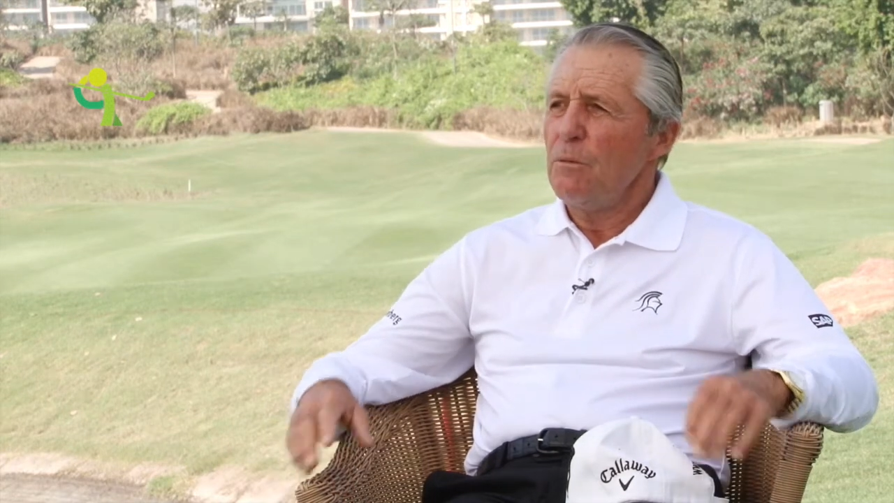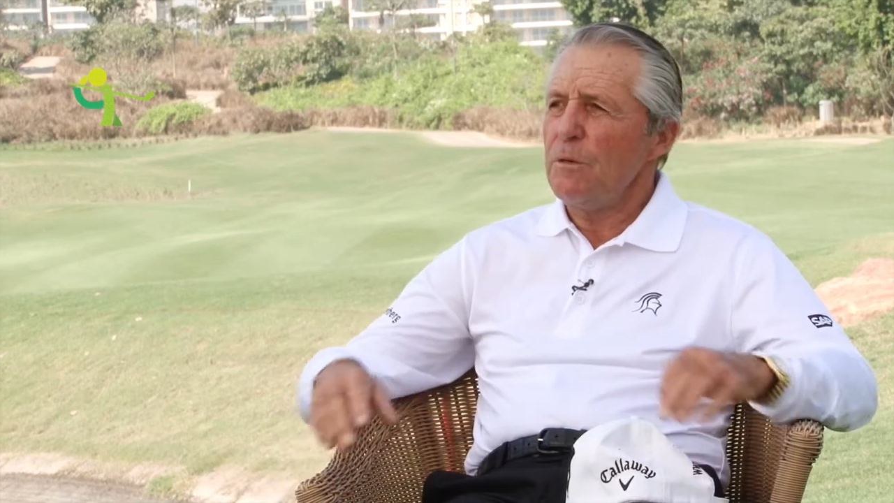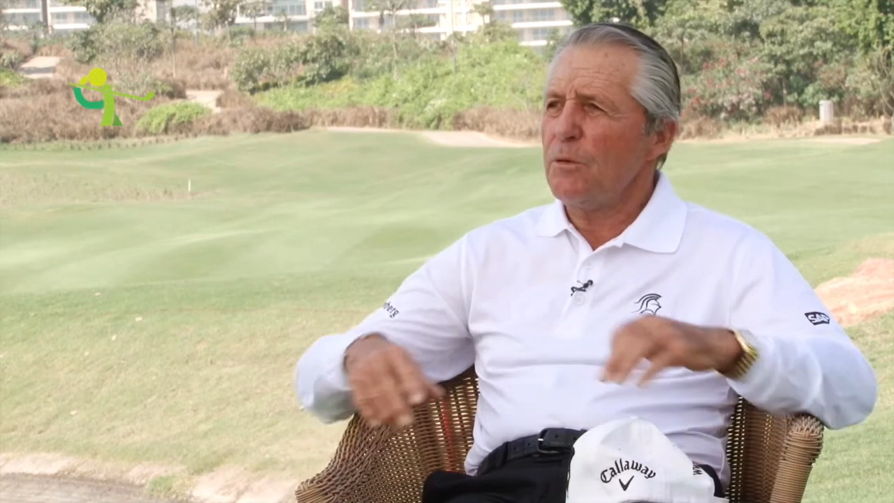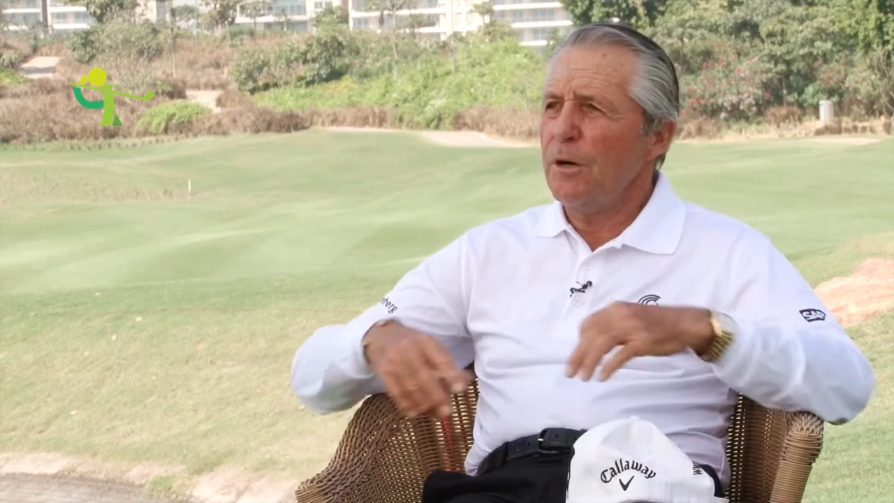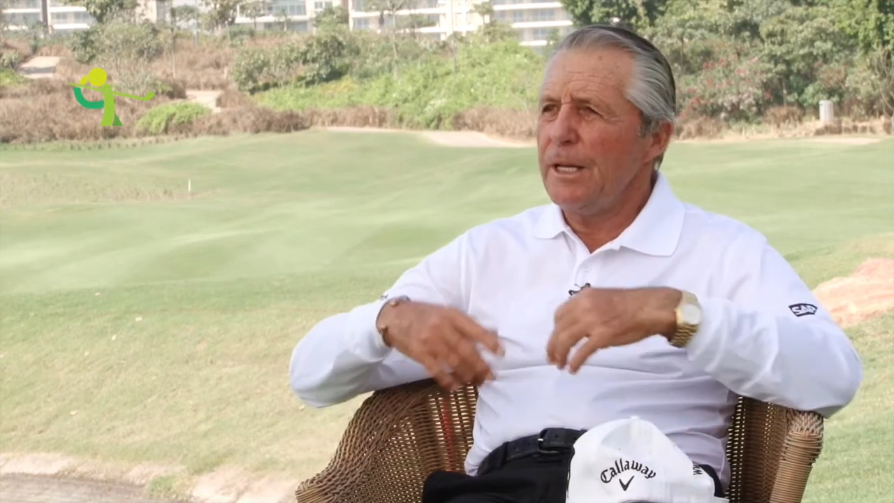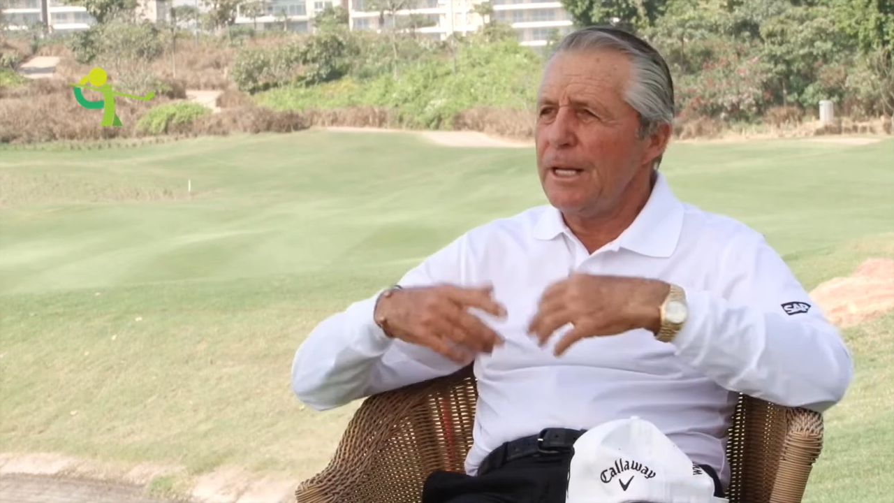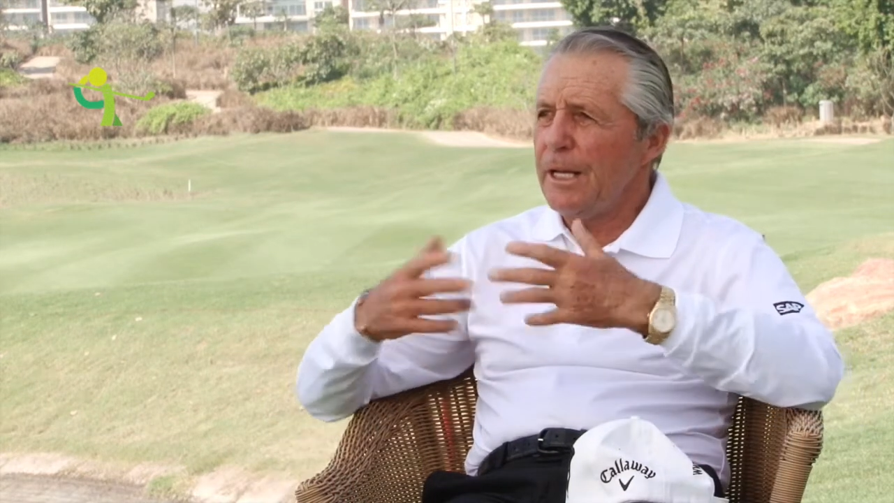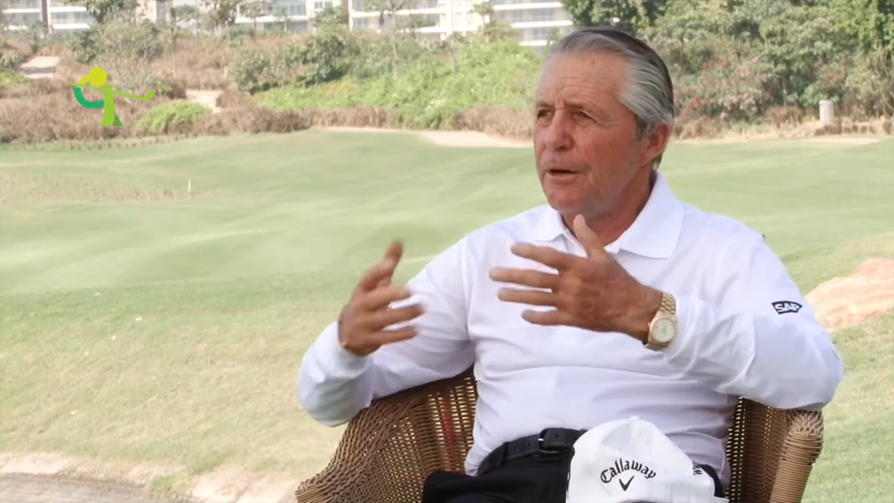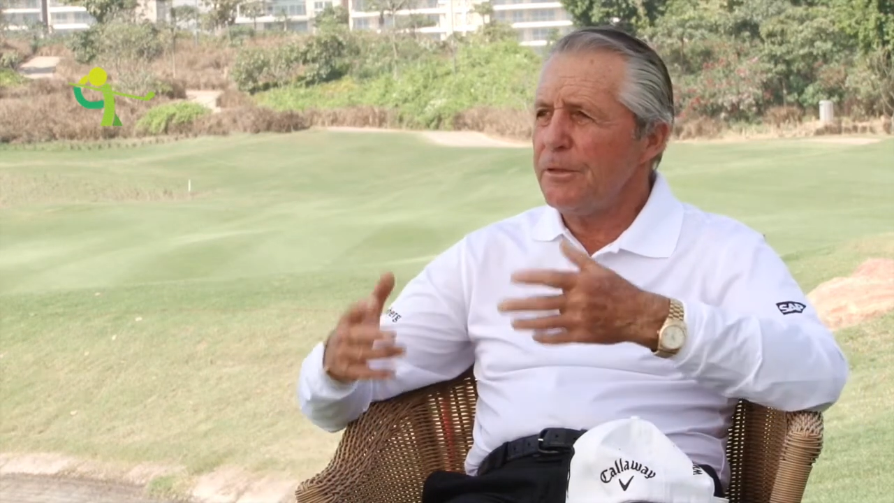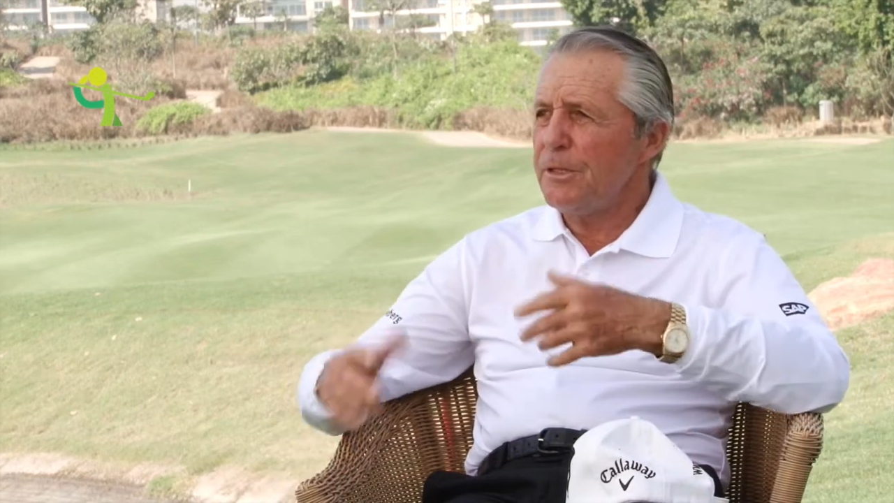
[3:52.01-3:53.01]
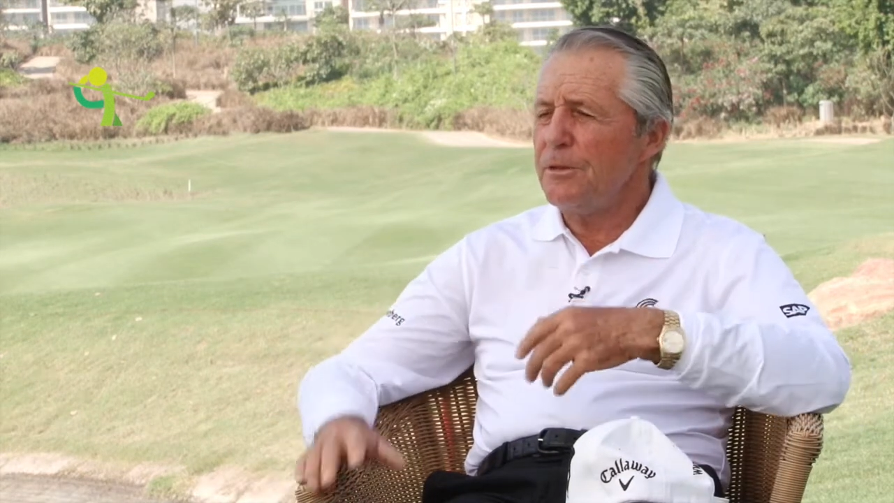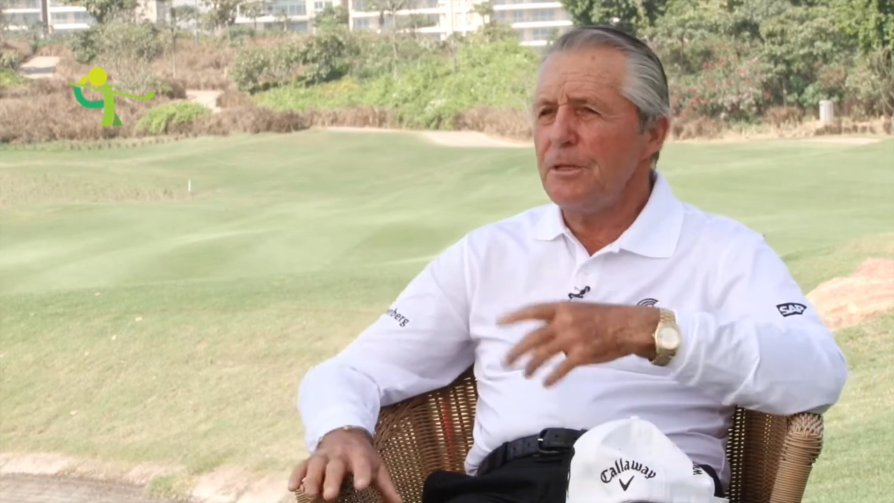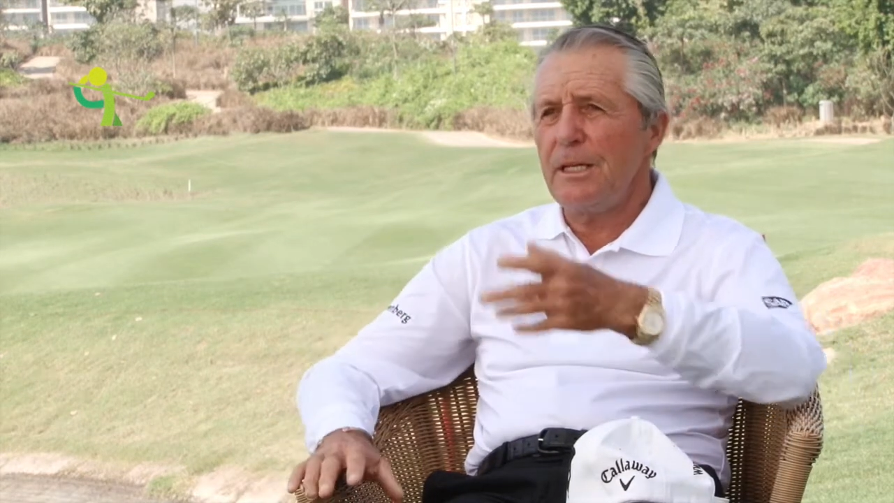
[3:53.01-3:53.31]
We've got to encourage the youth.